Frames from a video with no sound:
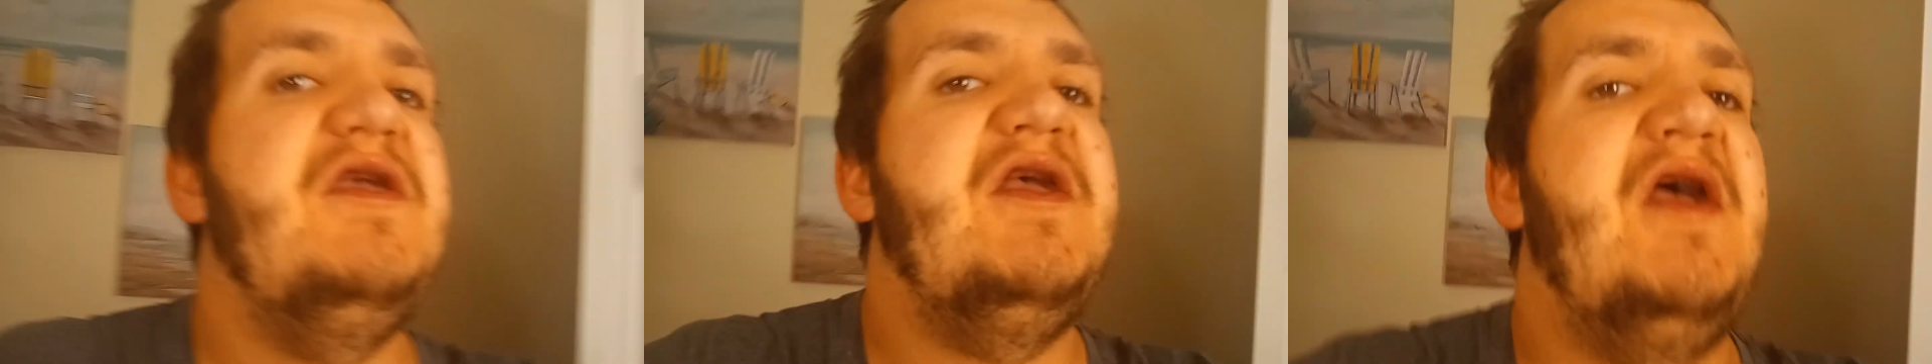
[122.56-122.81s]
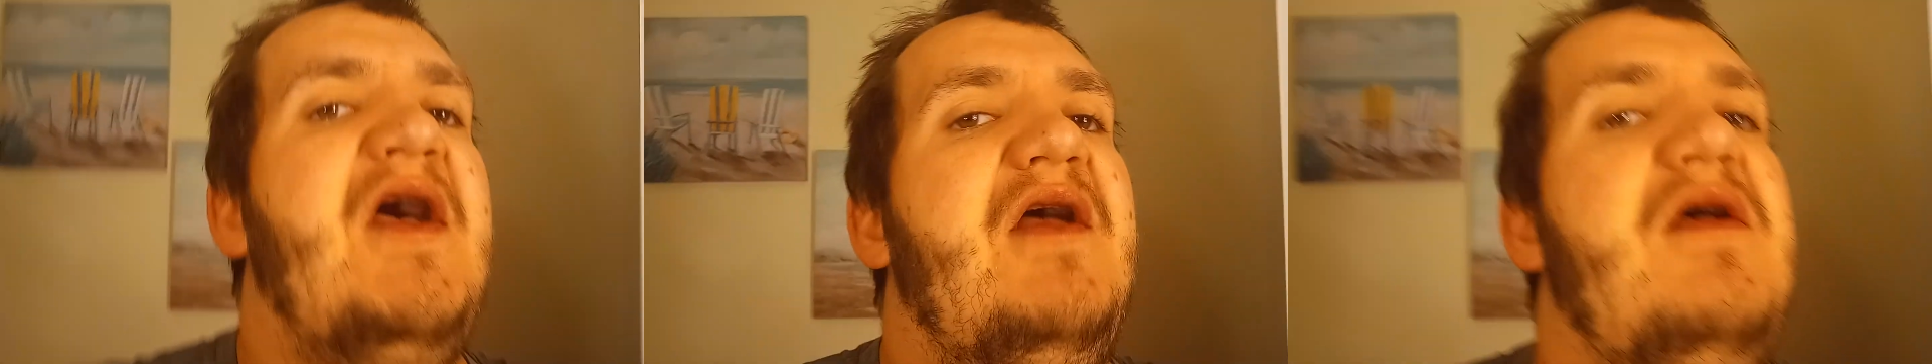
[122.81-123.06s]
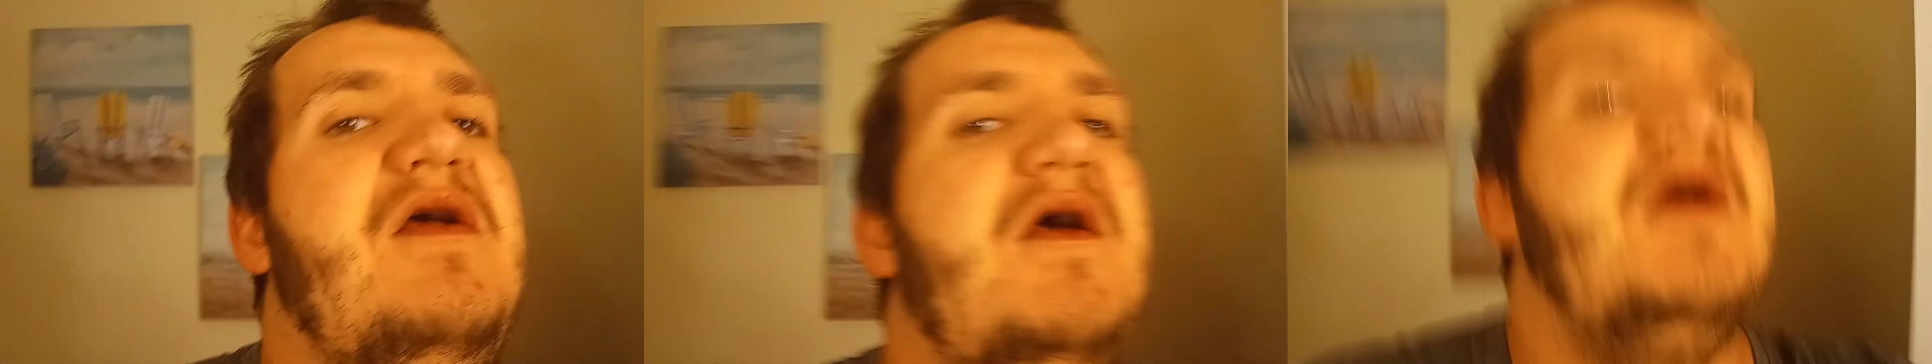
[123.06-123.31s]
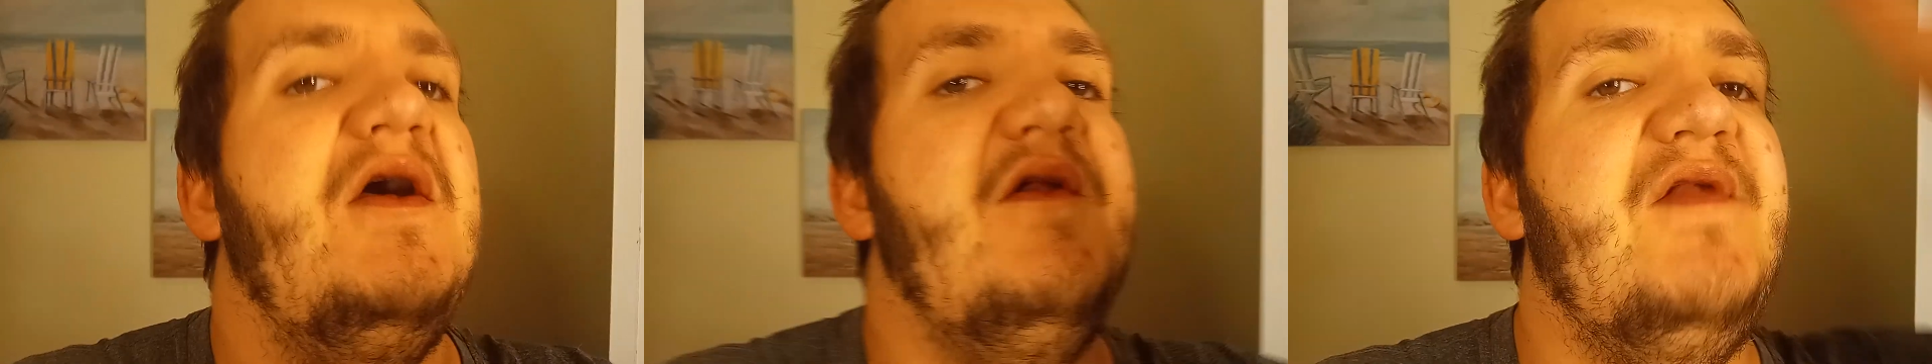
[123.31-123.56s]
yeah,
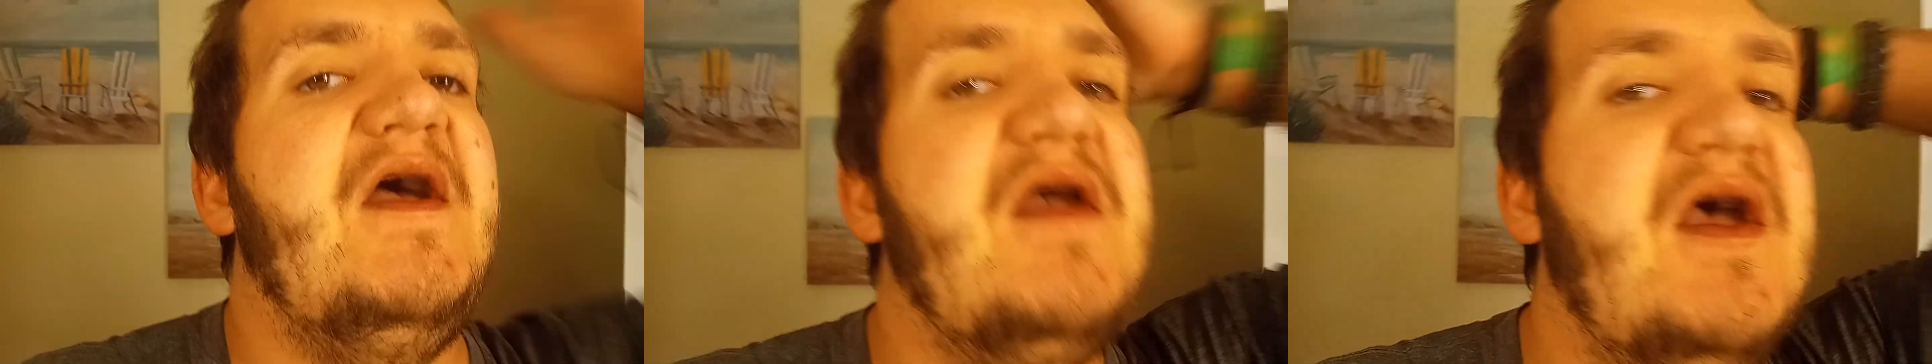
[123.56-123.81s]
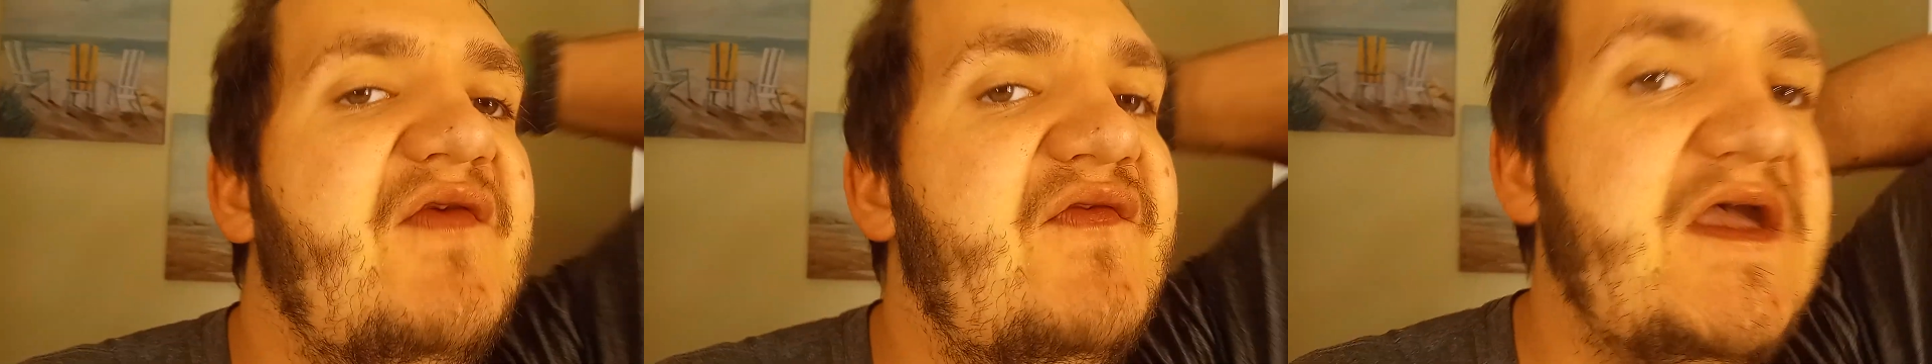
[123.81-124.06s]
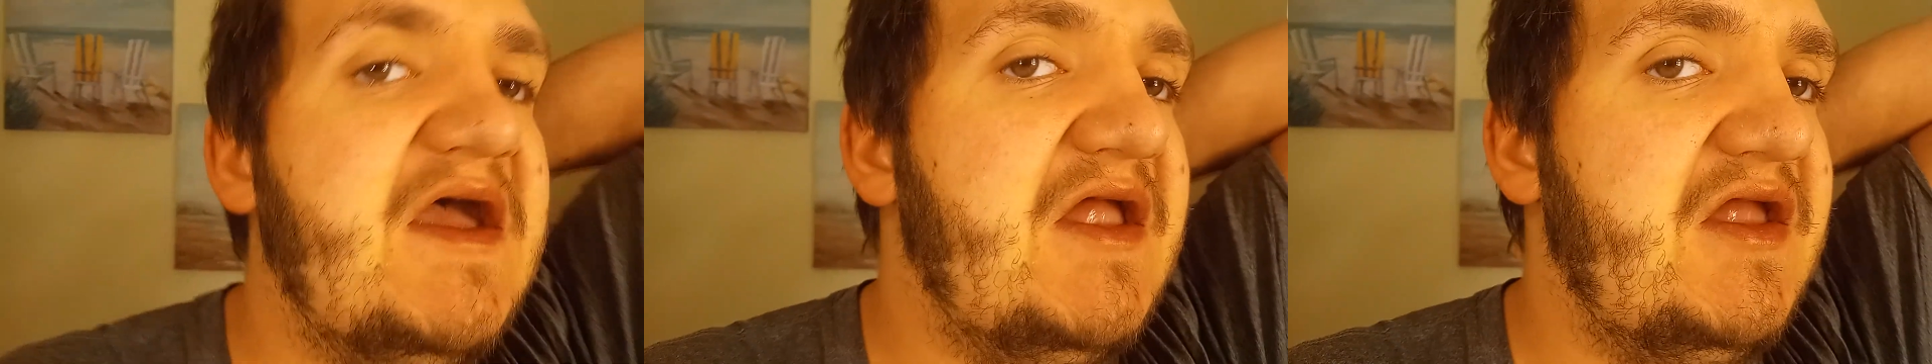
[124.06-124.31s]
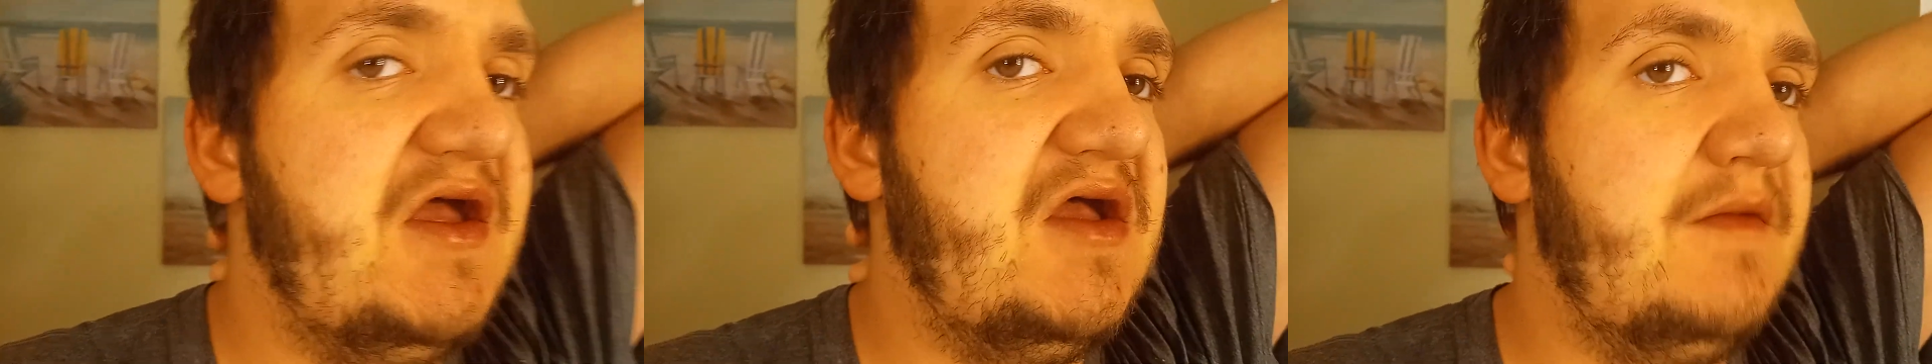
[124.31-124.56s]
like I said,
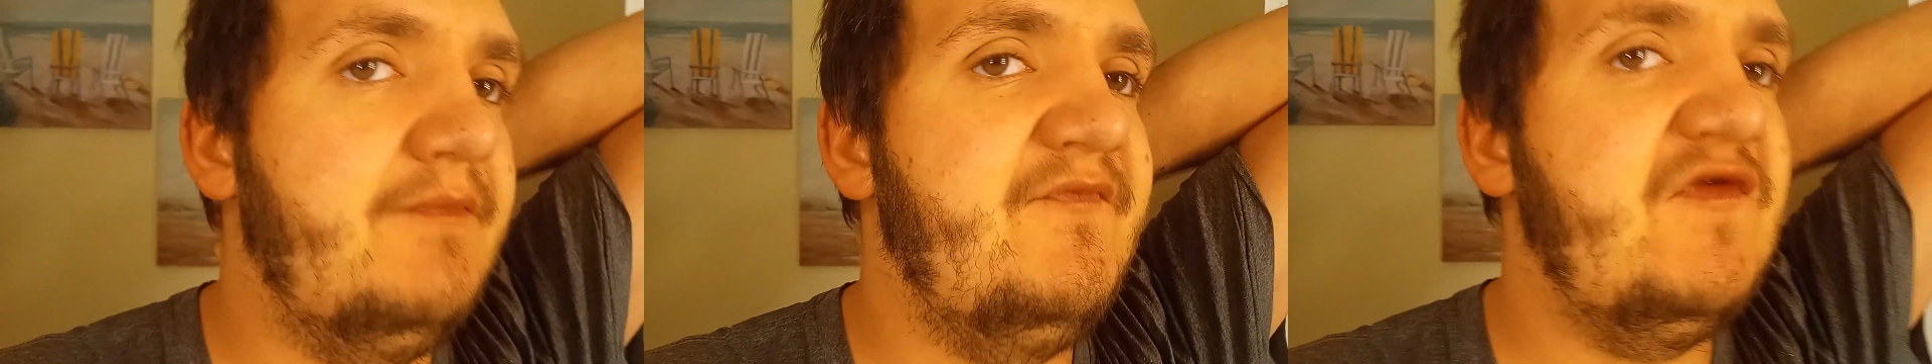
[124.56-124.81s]
uh,